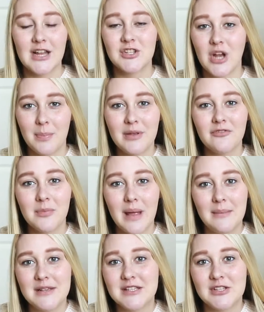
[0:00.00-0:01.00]
And shopping for
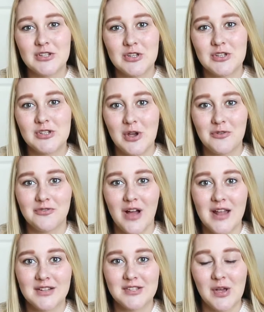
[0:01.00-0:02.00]
babies is just so
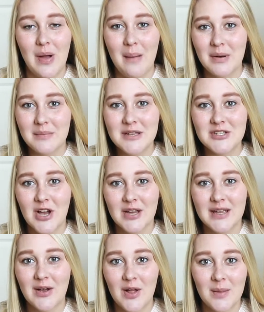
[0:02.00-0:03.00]
fun. So I'm gonna be
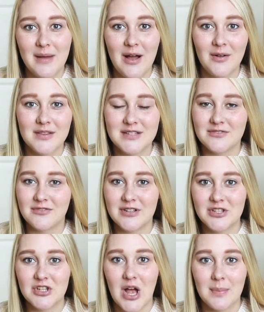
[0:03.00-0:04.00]
talking all about the
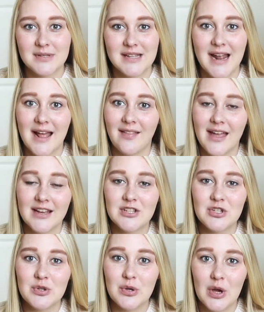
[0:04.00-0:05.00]
different shops that I like
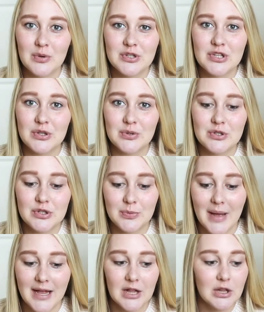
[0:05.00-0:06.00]
to go to
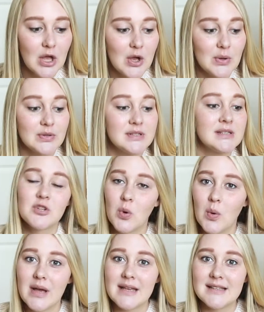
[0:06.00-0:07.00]
buy clothes,
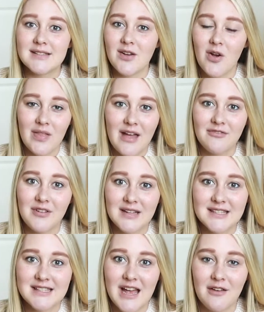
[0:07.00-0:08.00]
toys, all that
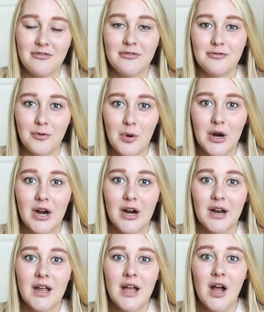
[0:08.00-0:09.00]
fun stuff
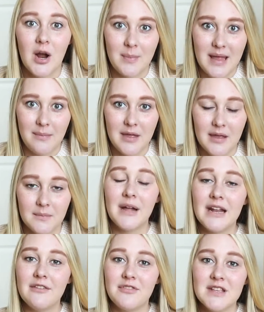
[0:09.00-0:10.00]
for our baby.
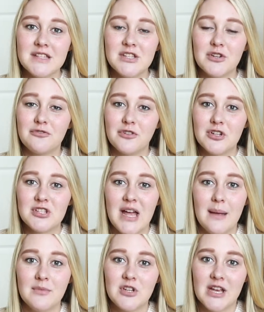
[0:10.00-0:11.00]
But if this is your first
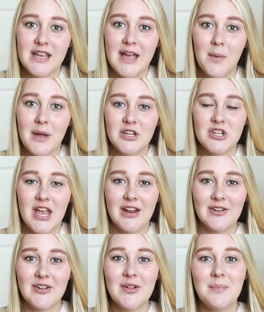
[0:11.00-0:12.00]
time checking out my
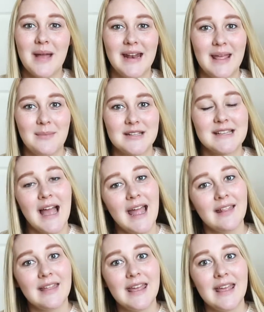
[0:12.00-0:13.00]
channel, my name is
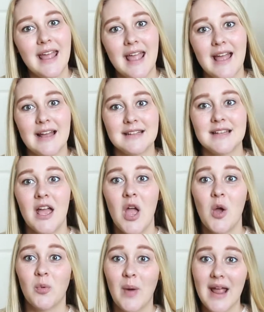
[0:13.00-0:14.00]
Kylie, and
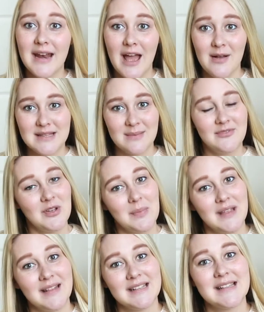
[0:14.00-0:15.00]
right now as I'm
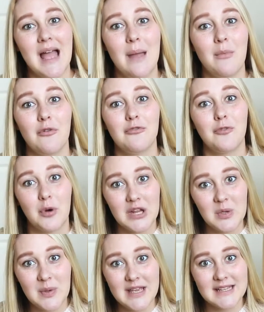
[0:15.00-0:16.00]
filming this, I'm
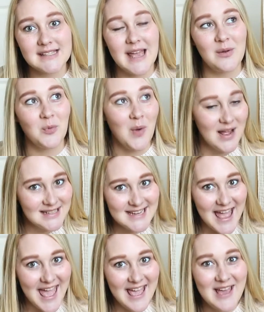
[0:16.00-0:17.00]
40 weeks and one
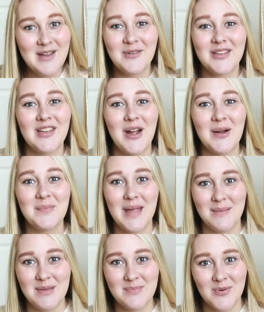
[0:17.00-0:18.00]
day with our
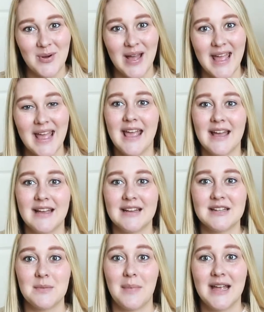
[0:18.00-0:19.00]
baby boy,
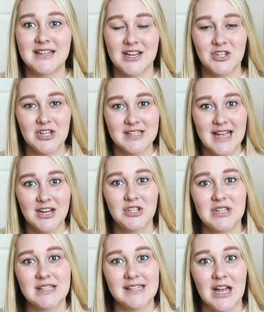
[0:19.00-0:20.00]
and my induction is
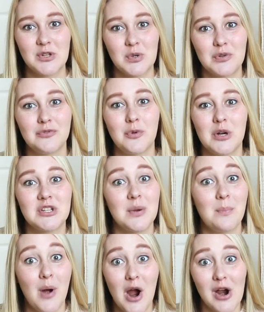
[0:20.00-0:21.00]
actually scheduled for
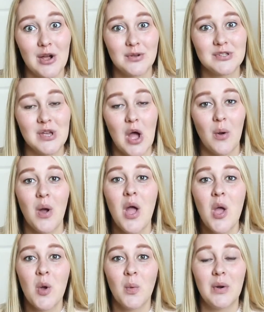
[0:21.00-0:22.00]
tomorrow. So
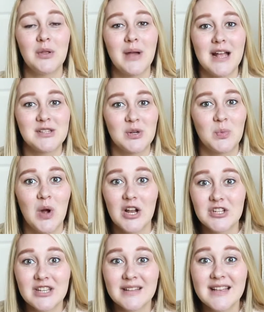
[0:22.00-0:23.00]
when you guys are
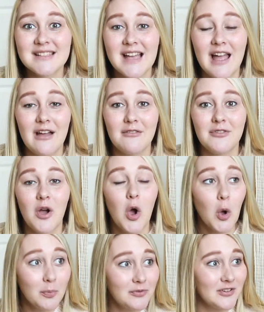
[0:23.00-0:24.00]
watching this, I have
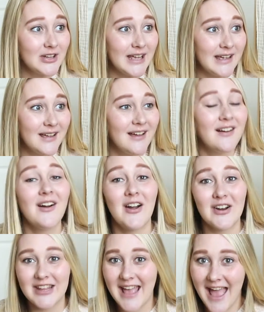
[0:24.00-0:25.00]
hopefully
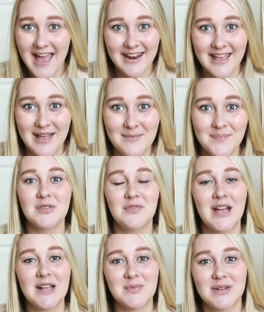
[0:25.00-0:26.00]
already had him. So if
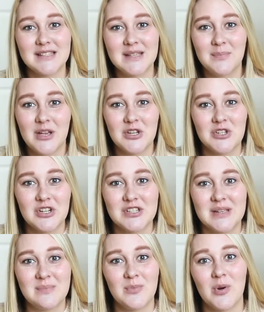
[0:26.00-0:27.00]
you guys want to see pictures
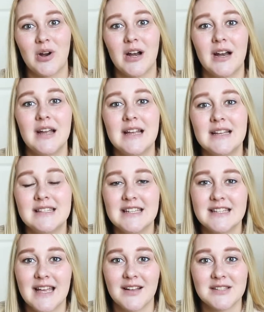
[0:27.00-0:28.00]
and more
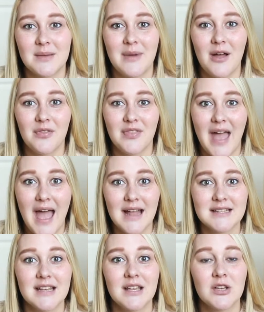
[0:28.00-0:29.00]
details about
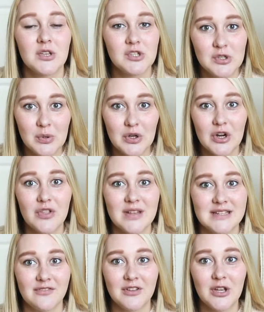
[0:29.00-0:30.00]
that sooner, then
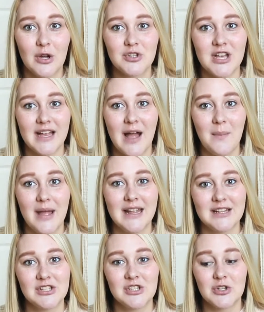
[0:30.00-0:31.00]
definitely go check out my
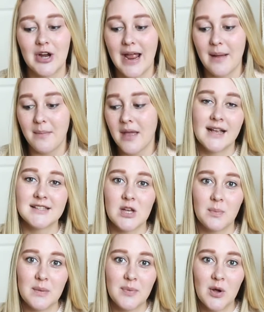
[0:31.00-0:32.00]
Instagram, because
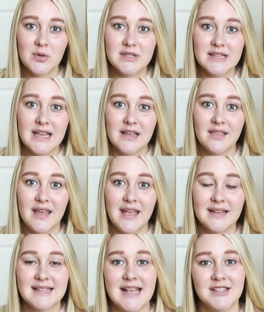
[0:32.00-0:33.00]
I'll be posting
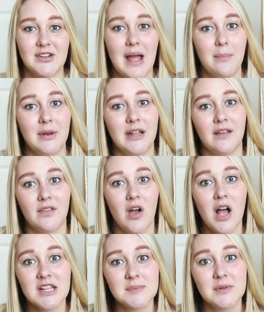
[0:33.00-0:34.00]
things as they're happening in the
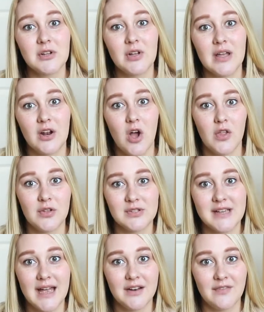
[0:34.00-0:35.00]
hospital and all
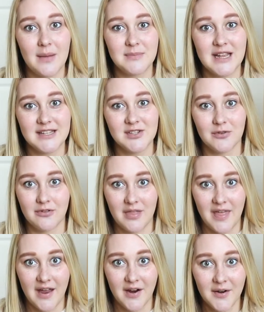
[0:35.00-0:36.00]
those kind of updates over
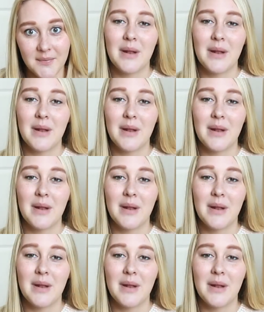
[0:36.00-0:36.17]
there.